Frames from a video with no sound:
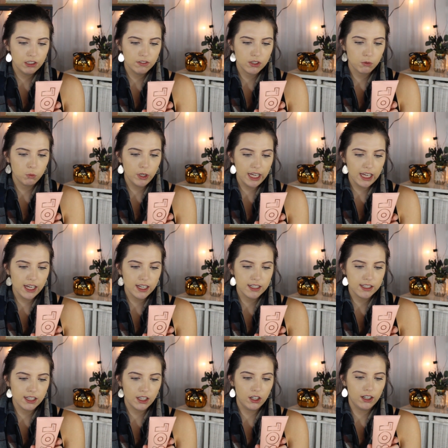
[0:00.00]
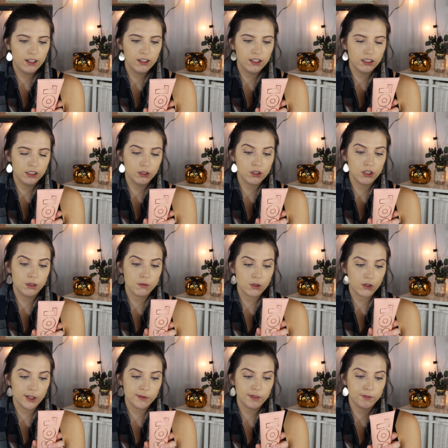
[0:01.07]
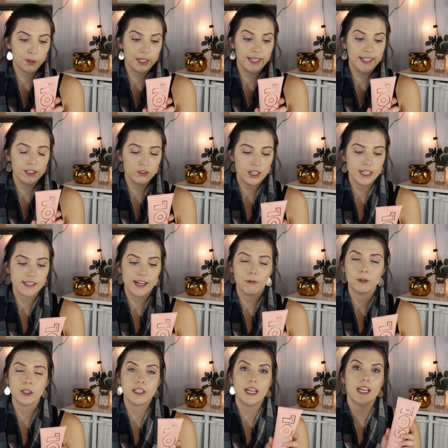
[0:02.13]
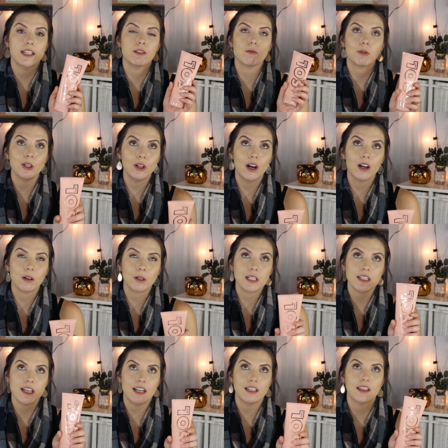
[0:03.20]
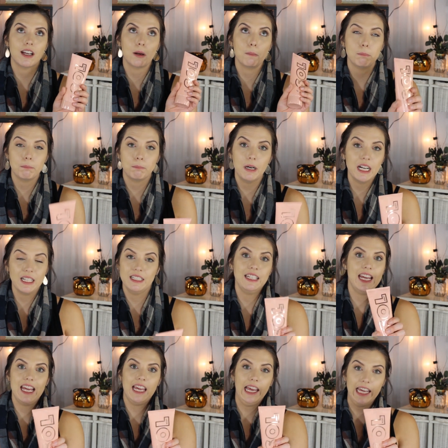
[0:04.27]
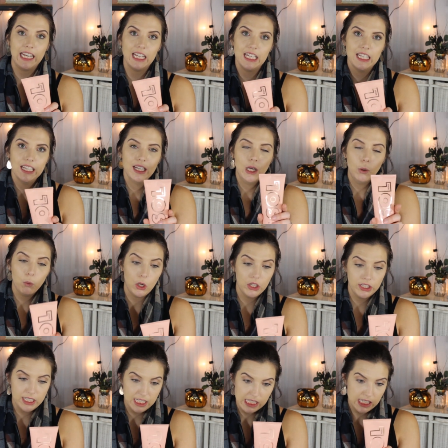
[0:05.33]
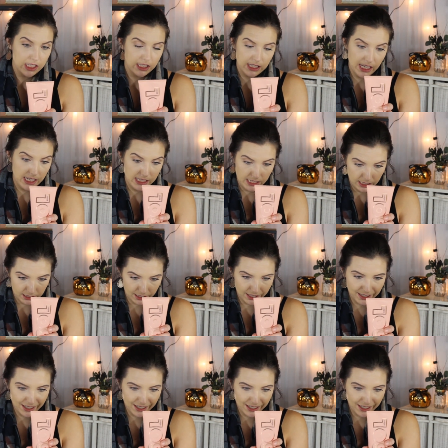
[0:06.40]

You have to wait until the lotion absorbs before getting dressed. I will say it's real awkward standing there buck naked while this sinks in.